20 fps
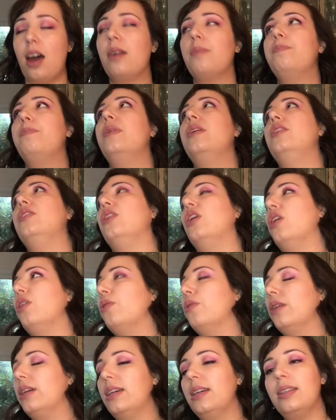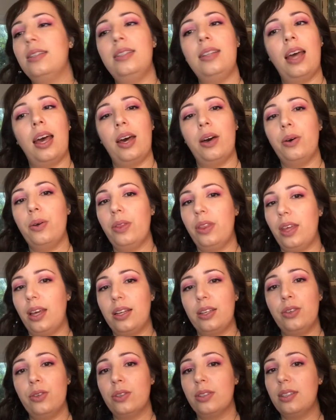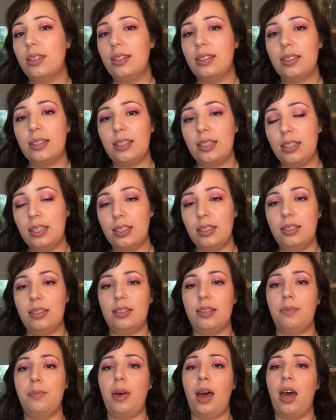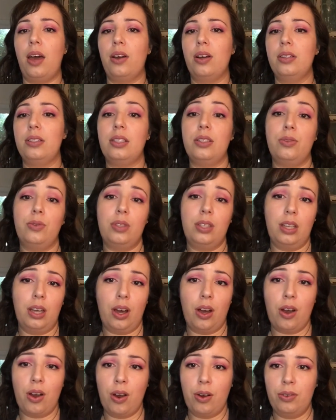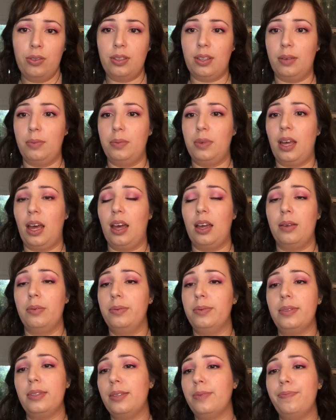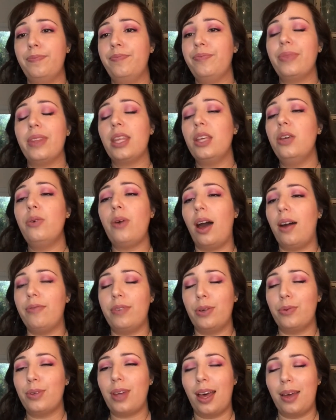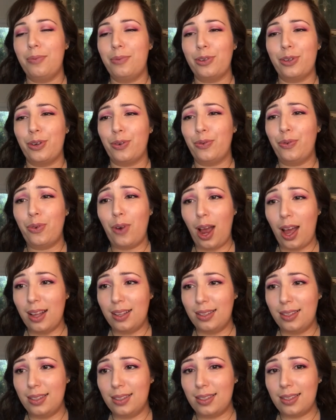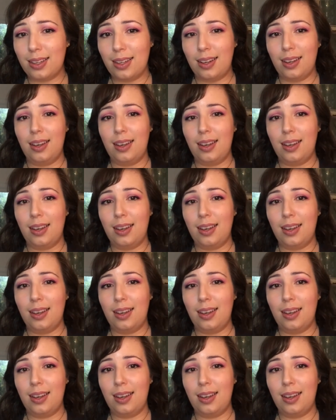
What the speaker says: But no, now that your Cecile is in Paris and you see her sometimes, you have no time for your friends.